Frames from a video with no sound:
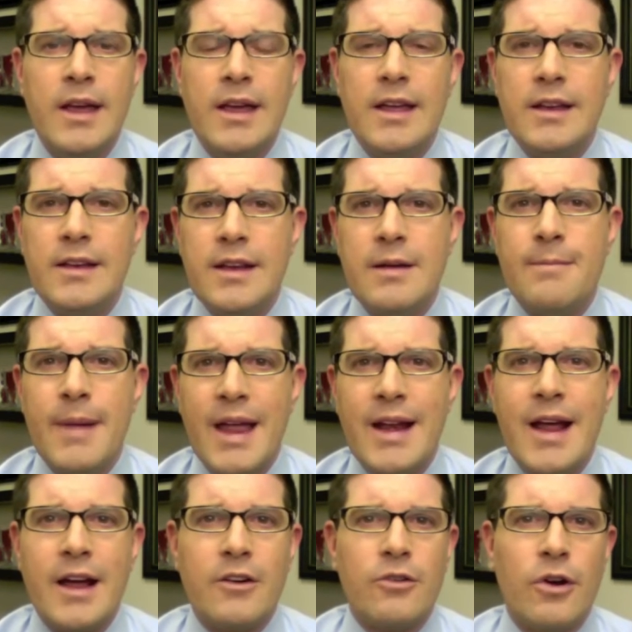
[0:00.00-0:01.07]
India may
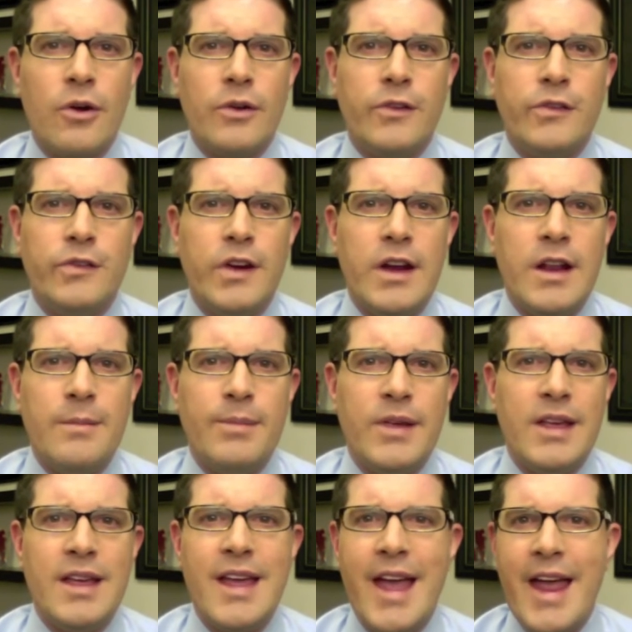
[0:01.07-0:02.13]
not grow its
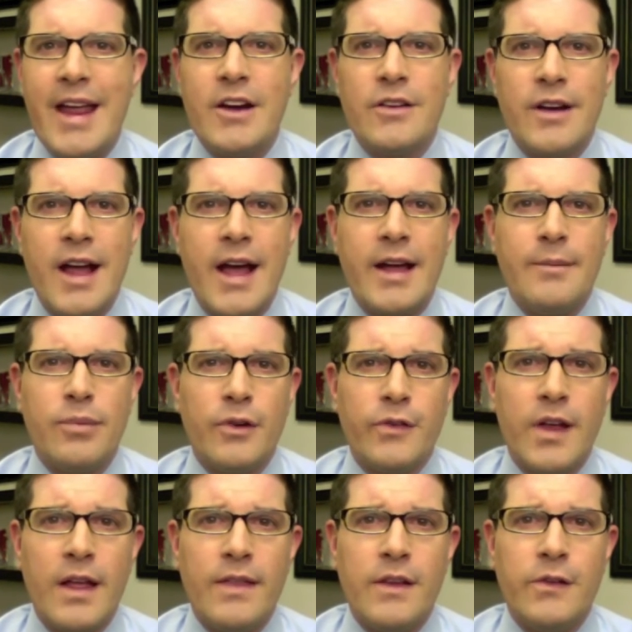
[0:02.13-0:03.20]
GDP 8 or
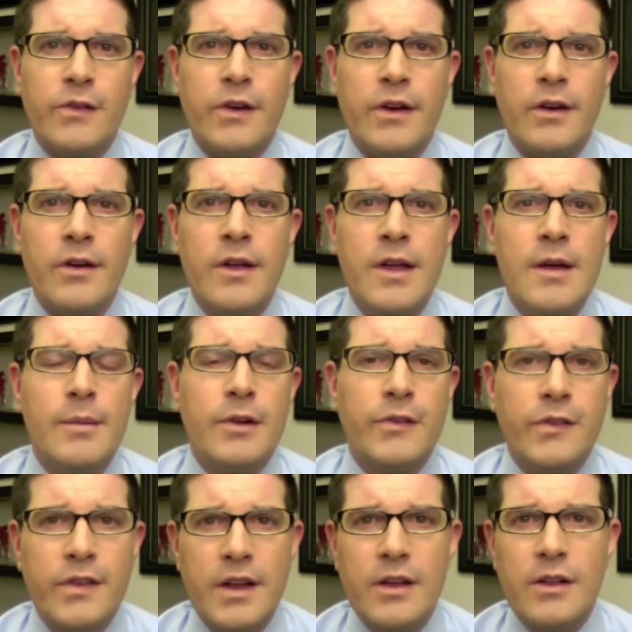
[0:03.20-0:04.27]
9% this year, but
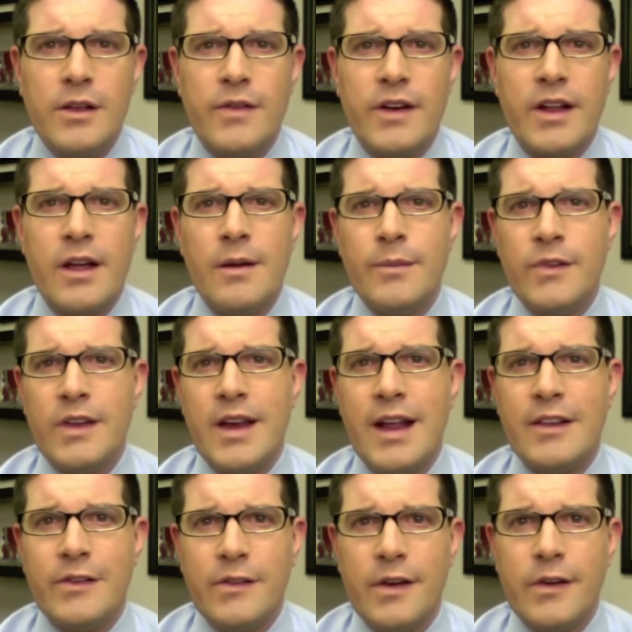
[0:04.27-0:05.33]
still, if it comes in
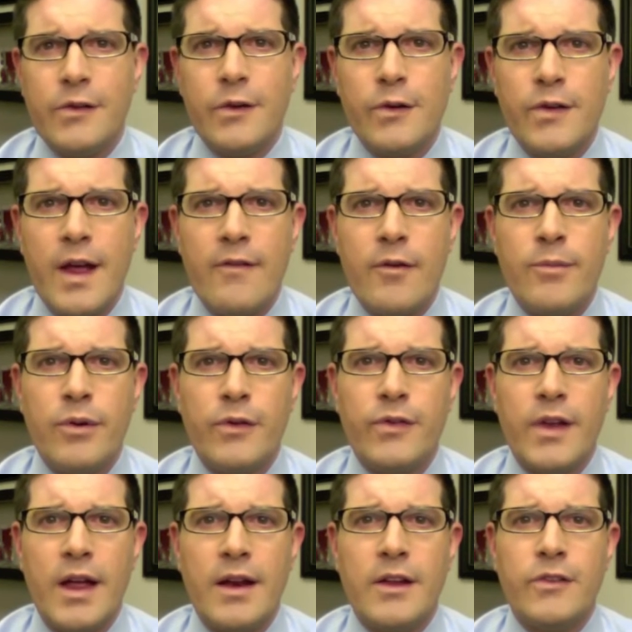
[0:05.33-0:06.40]
at 6 or
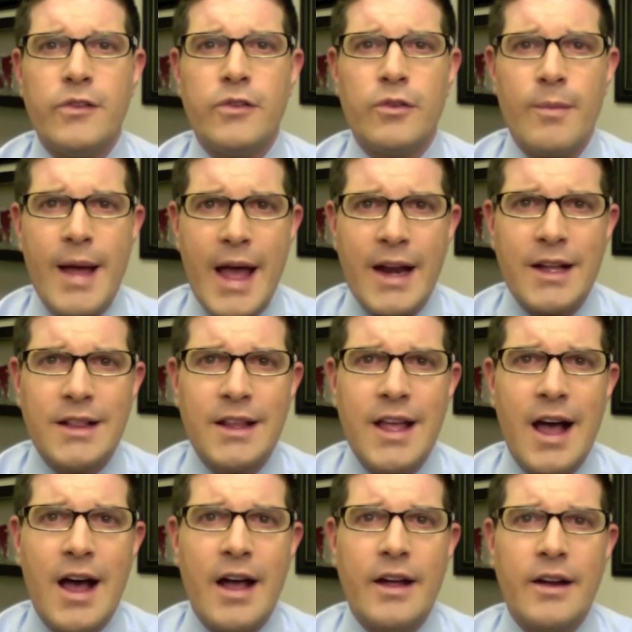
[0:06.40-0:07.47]
7%, it's dramatically
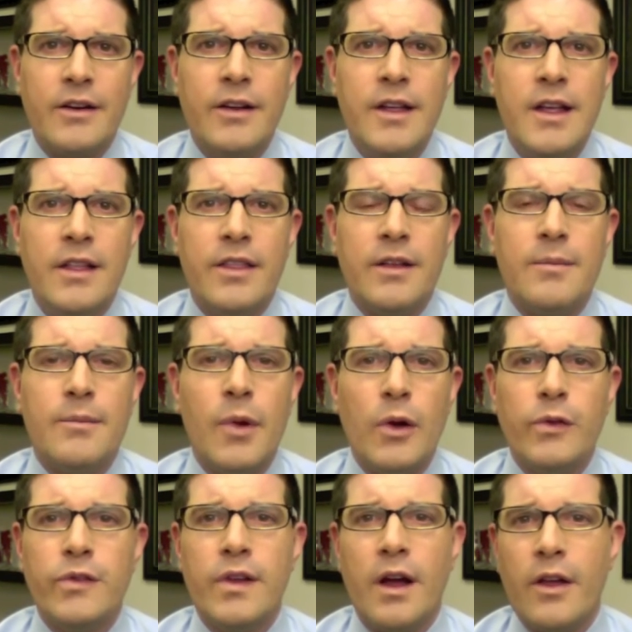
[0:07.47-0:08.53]
higher than
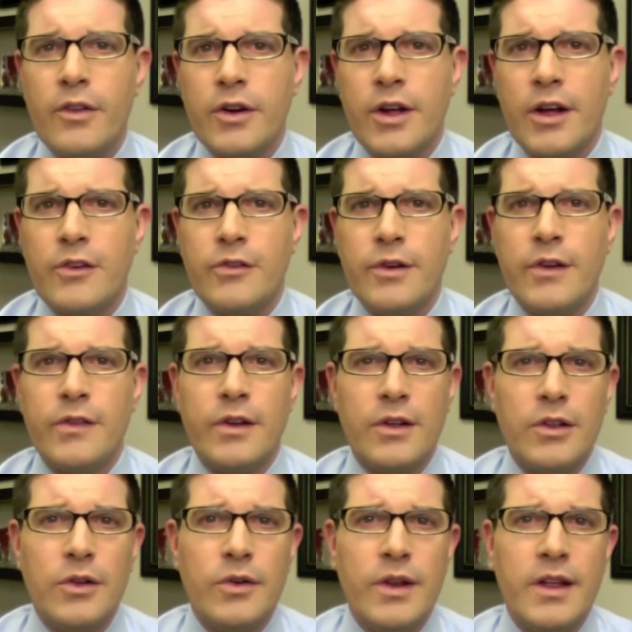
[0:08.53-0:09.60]
most other countries,
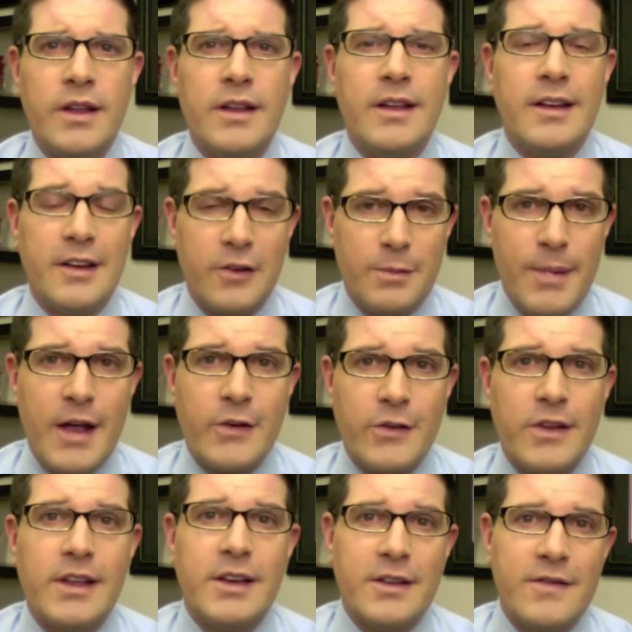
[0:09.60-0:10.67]
including and
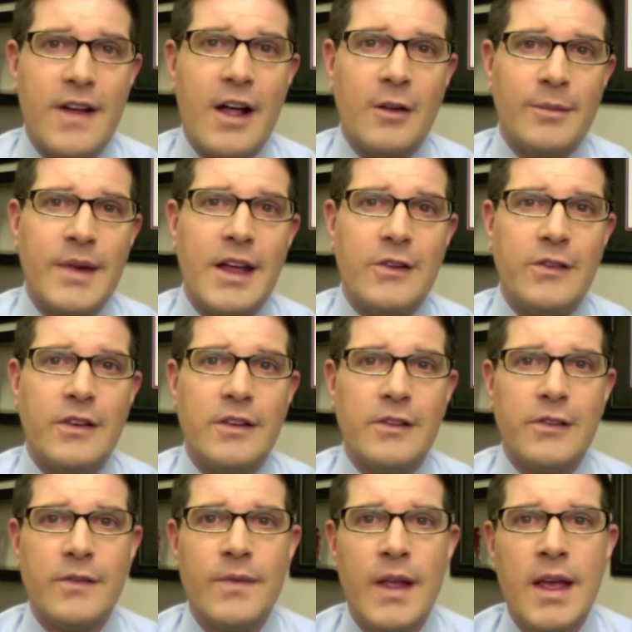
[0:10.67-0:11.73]
especially developed nations.